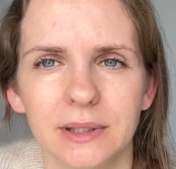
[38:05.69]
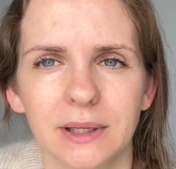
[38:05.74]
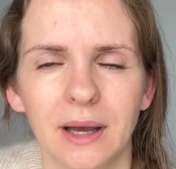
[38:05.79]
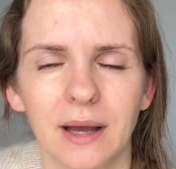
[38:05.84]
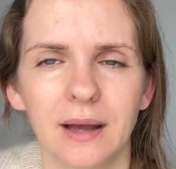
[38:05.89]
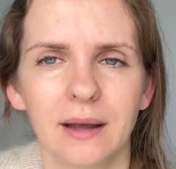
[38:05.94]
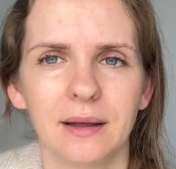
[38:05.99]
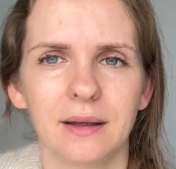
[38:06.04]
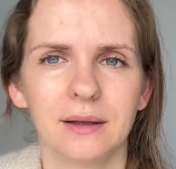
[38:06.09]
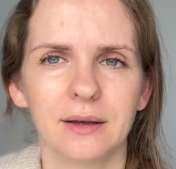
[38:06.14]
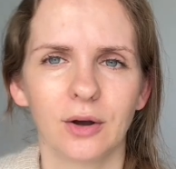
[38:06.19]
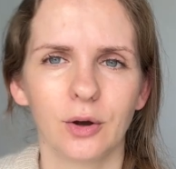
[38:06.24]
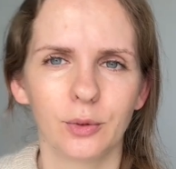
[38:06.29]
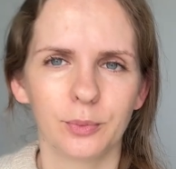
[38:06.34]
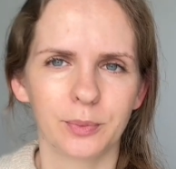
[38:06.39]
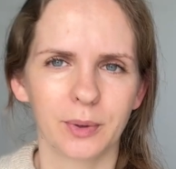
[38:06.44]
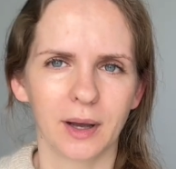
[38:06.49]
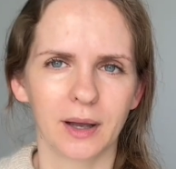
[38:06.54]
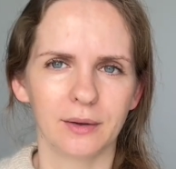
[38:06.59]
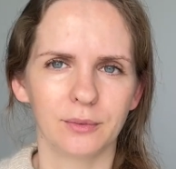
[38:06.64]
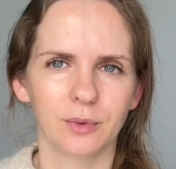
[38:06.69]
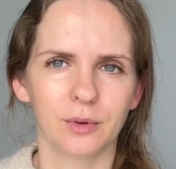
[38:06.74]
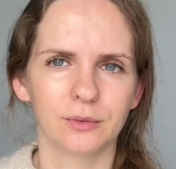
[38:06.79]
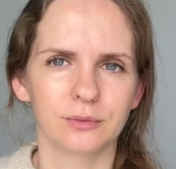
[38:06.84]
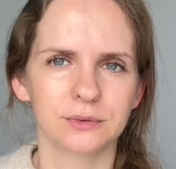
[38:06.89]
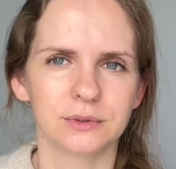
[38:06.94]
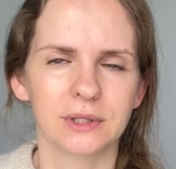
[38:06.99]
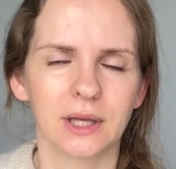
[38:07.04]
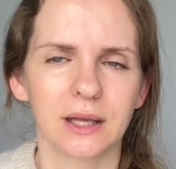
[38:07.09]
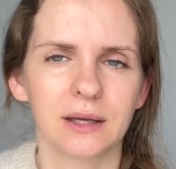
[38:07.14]
I hope
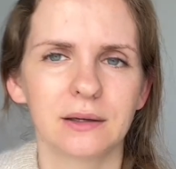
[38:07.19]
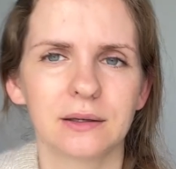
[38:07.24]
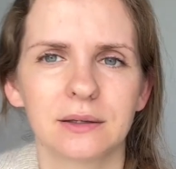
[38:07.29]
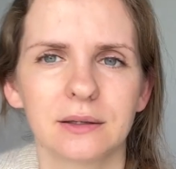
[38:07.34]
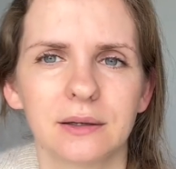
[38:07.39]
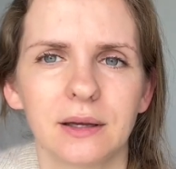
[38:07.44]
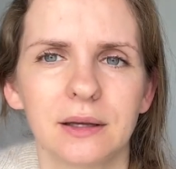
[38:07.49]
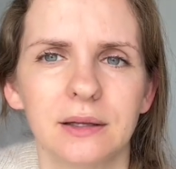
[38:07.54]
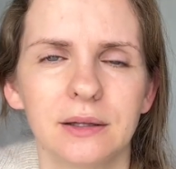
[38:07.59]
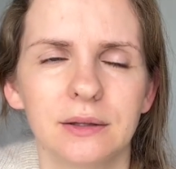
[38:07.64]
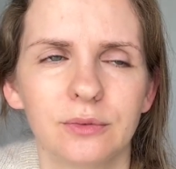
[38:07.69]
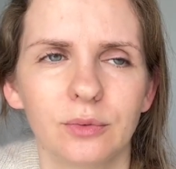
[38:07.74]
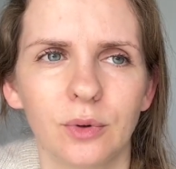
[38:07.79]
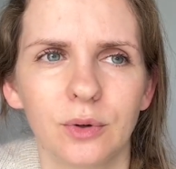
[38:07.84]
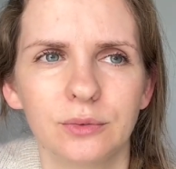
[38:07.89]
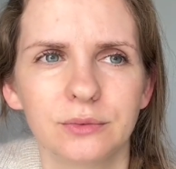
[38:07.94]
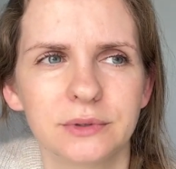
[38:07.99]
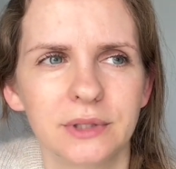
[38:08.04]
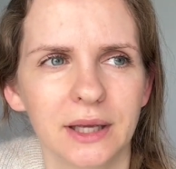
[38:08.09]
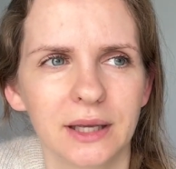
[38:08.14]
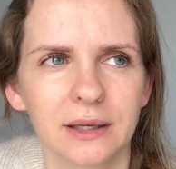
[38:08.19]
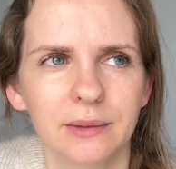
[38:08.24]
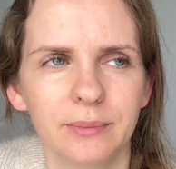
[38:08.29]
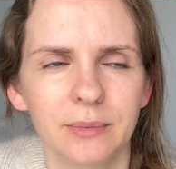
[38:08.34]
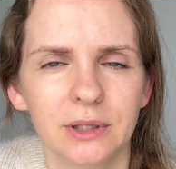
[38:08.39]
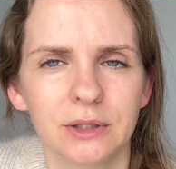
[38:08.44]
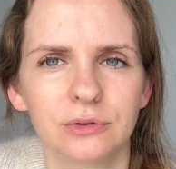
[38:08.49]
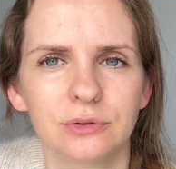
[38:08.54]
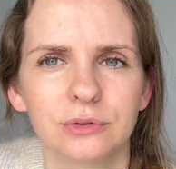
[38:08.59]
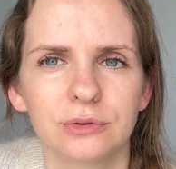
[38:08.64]
it won't take
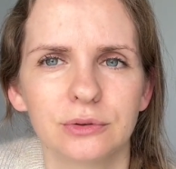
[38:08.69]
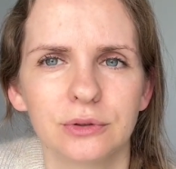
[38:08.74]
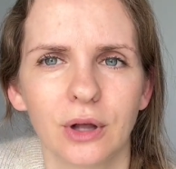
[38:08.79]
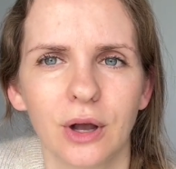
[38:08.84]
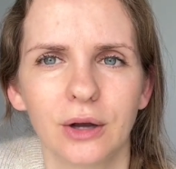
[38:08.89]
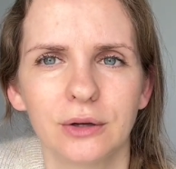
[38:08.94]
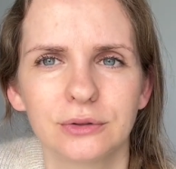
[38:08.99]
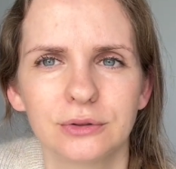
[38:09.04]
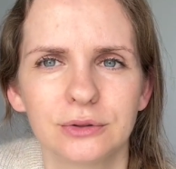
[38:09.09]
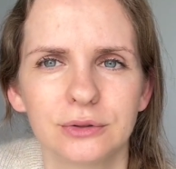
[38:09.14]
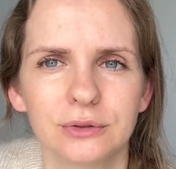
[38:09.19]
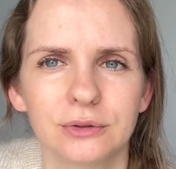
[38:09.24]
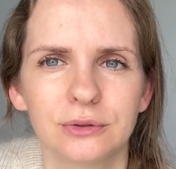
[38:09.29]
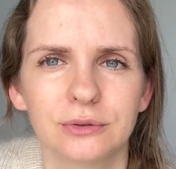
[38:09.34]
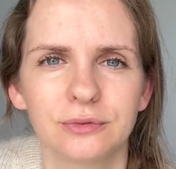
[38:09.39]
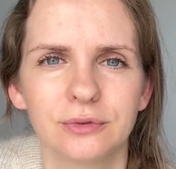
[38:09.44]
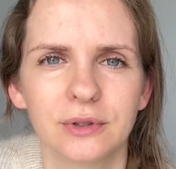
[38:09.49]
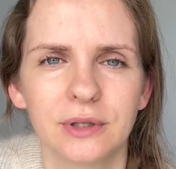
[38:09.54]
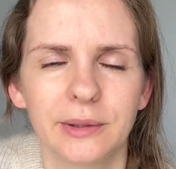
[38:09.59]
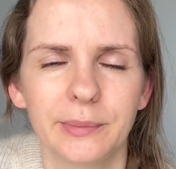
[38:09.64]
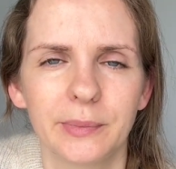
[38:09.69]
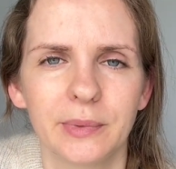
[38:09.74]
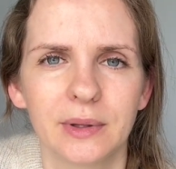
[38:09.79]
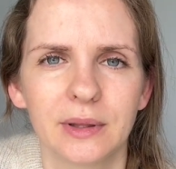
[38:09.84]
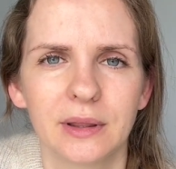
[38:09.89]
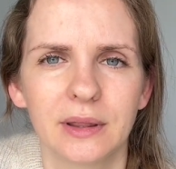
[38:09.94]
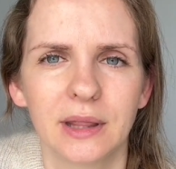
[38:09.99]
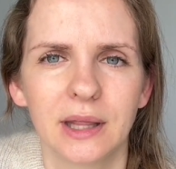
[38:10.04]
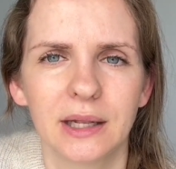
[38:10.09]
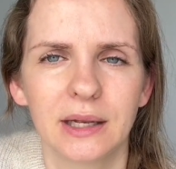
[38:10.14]
me too long to film
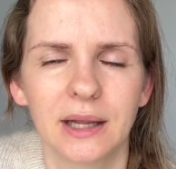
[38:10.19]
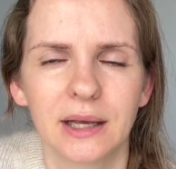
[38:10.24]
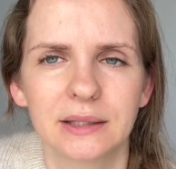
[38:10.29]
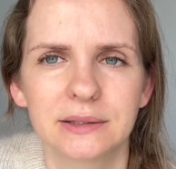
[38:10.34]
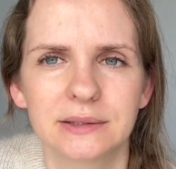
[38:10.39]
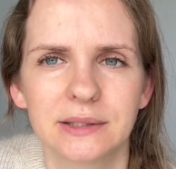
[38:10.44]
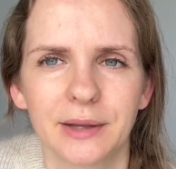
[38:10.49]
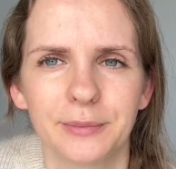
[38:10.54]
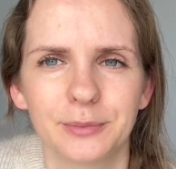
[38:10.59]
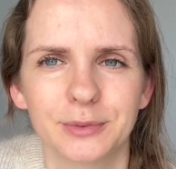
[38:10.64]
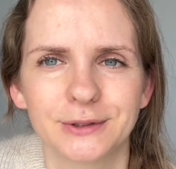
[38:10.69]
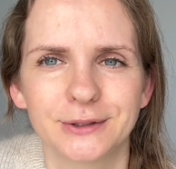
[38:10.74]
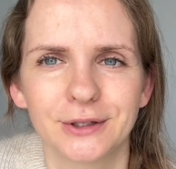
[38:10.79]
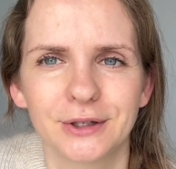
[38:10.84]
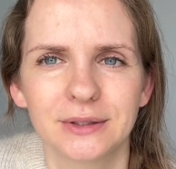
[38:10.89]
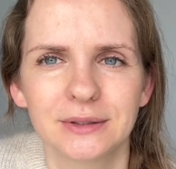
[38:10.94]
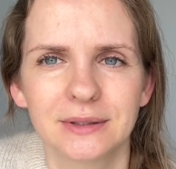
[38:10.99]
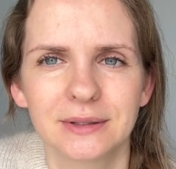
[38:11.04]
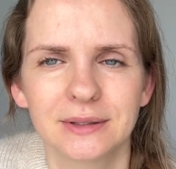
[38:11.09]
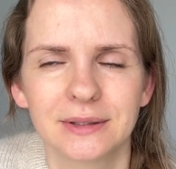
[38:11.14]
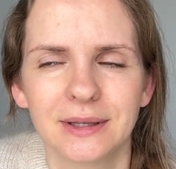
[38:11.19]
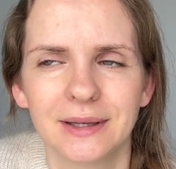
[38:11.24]
in the next episode,